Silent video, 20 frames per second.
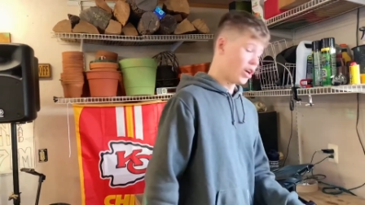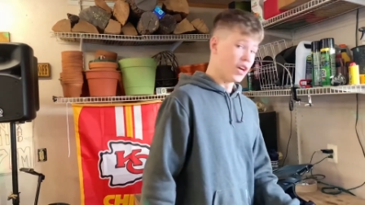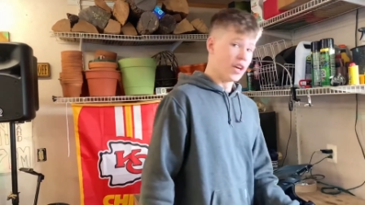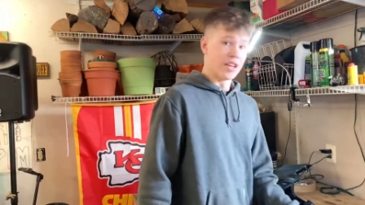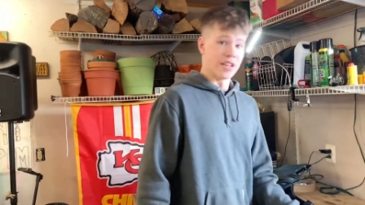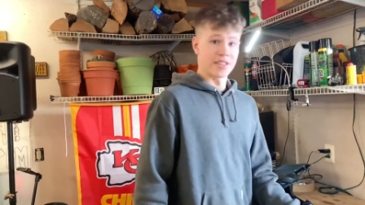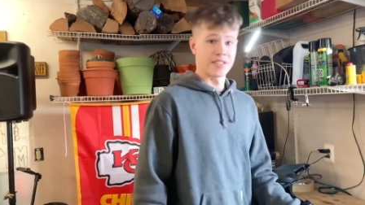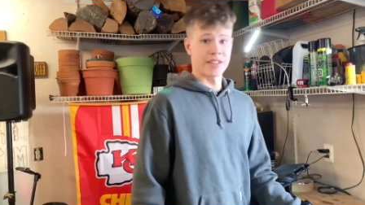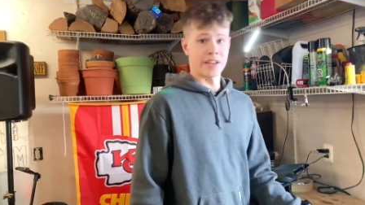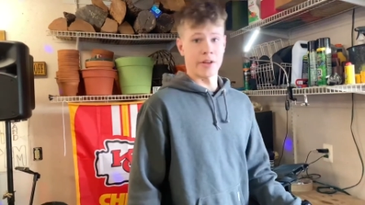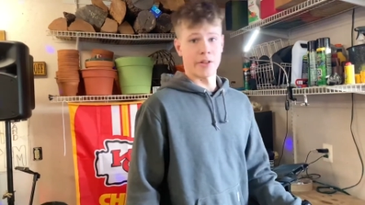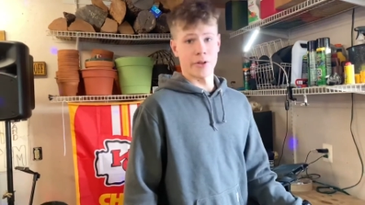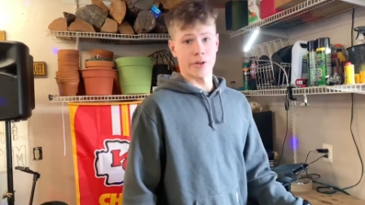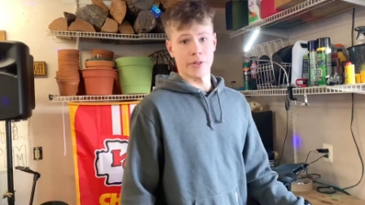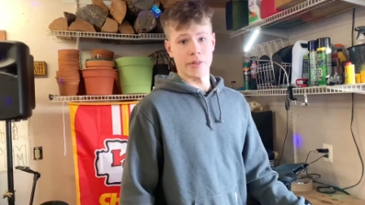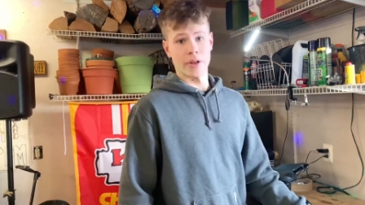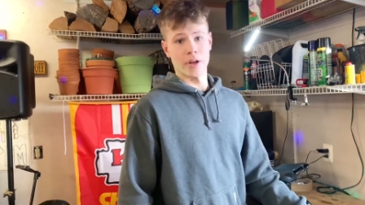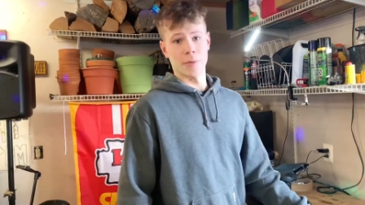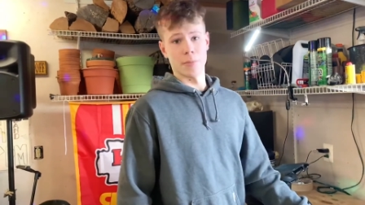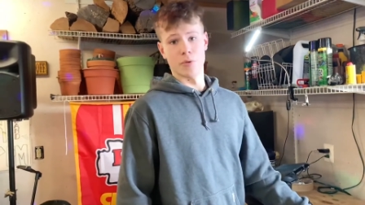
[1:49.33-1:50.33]

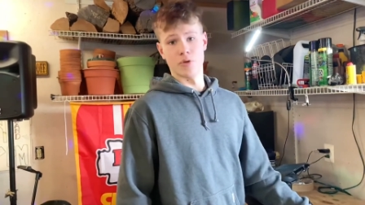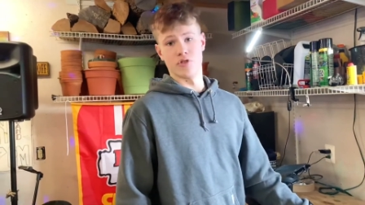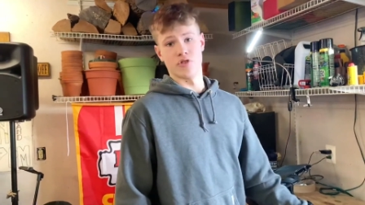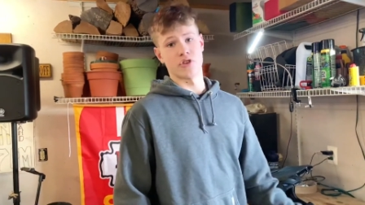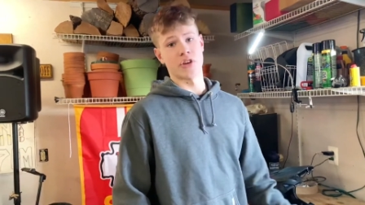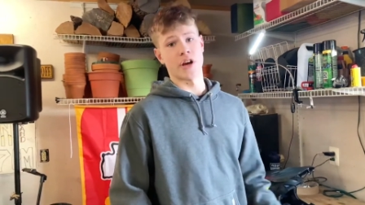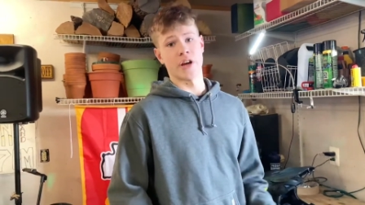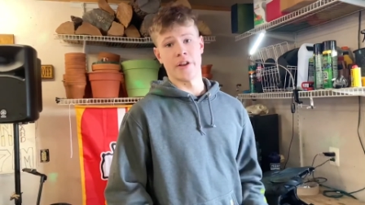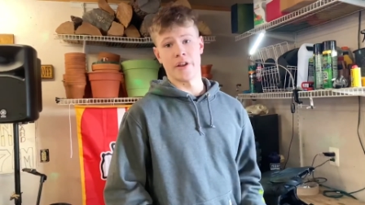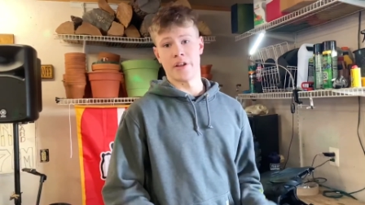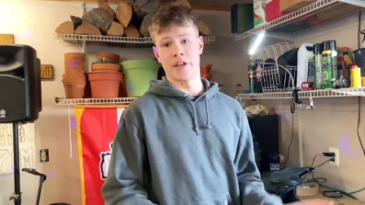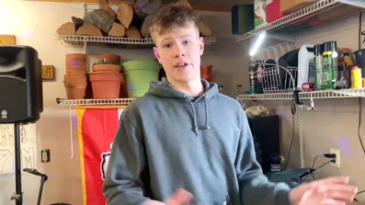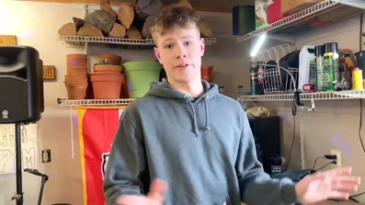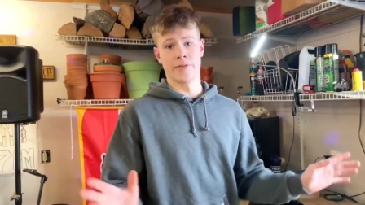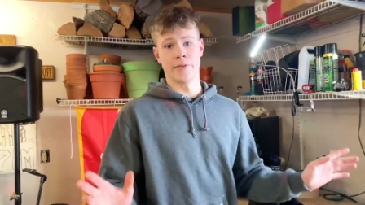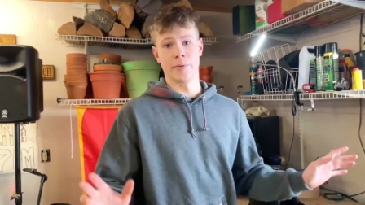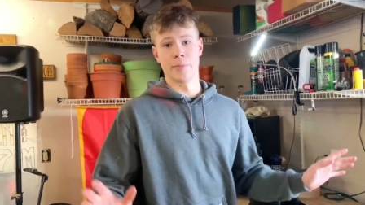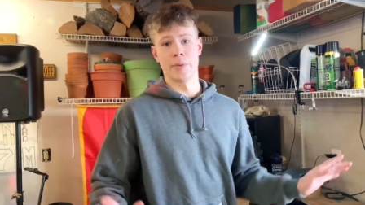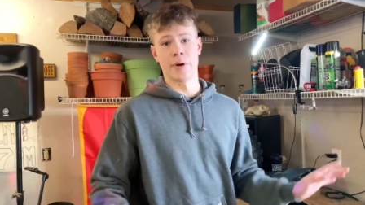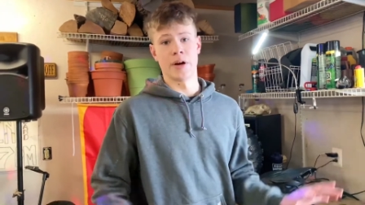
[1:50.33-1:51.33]
selling them or just kind of
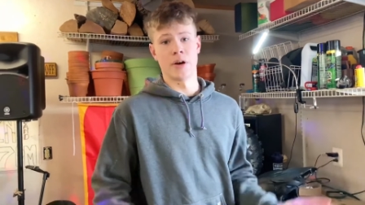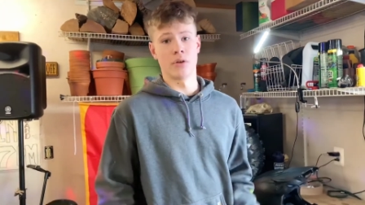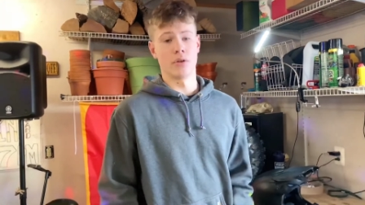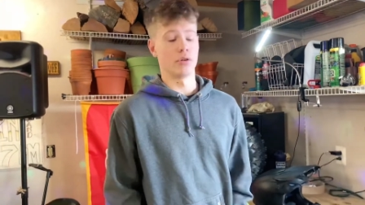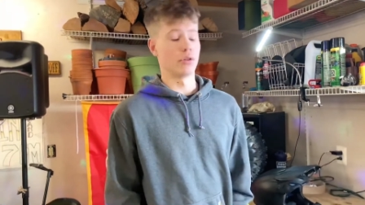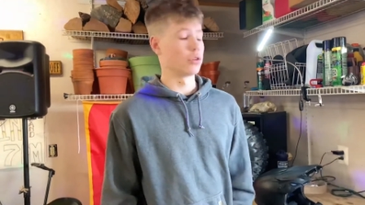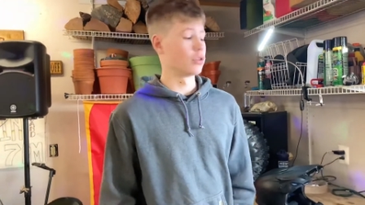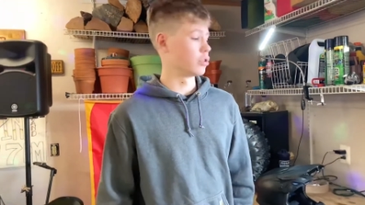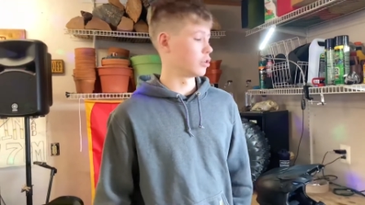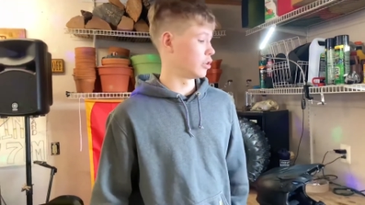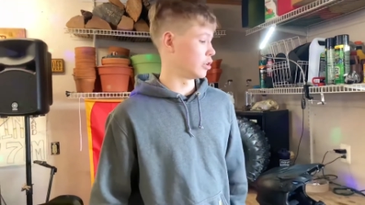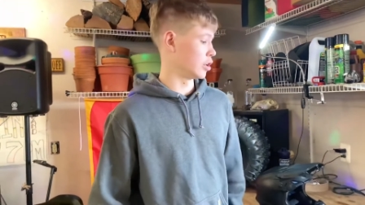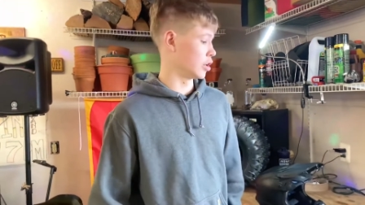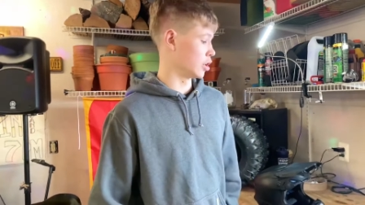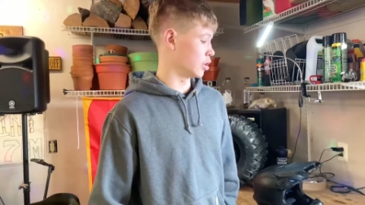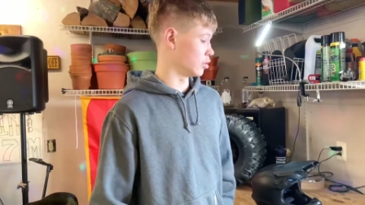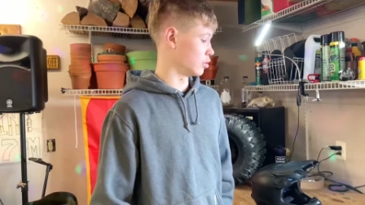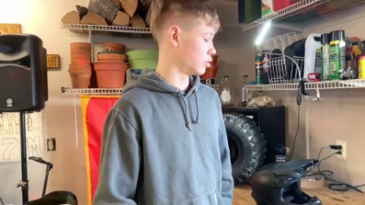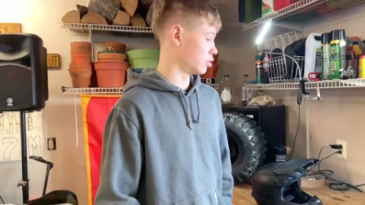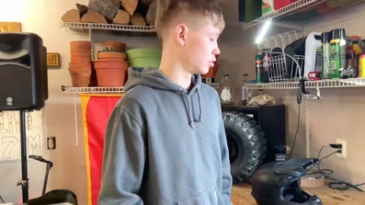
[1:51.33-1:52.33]
giving them out. You
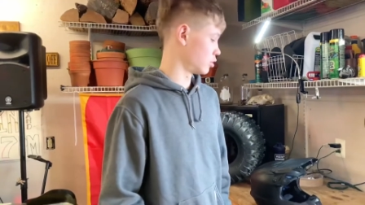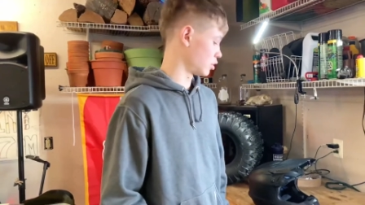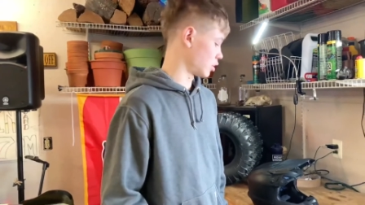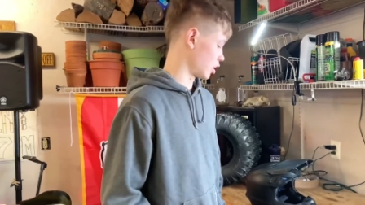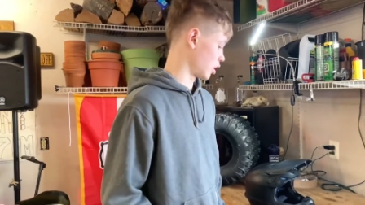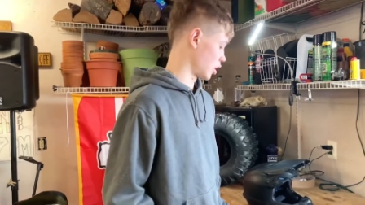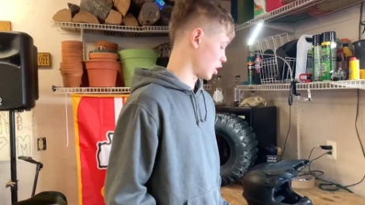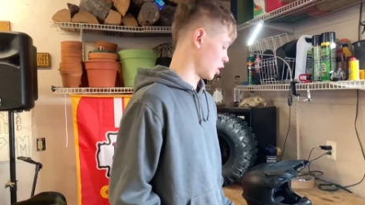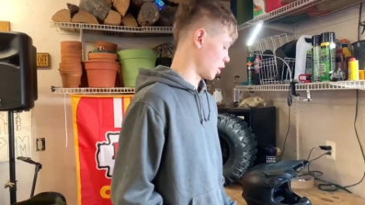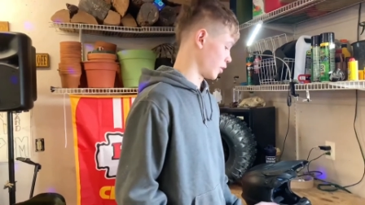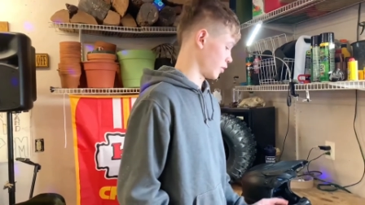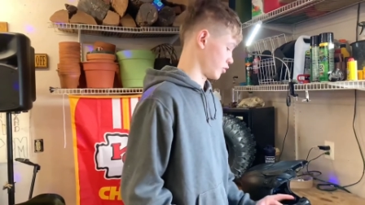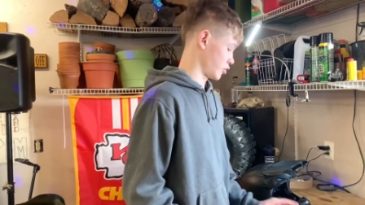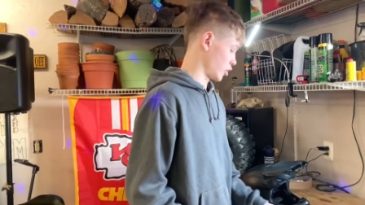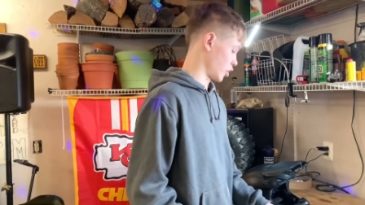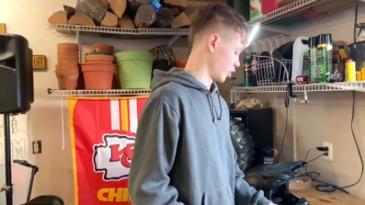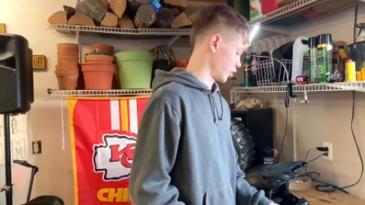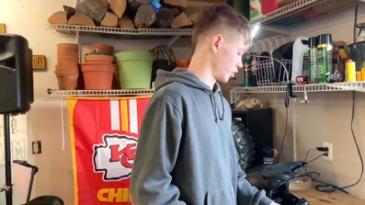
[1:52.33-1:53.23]
know, there's 100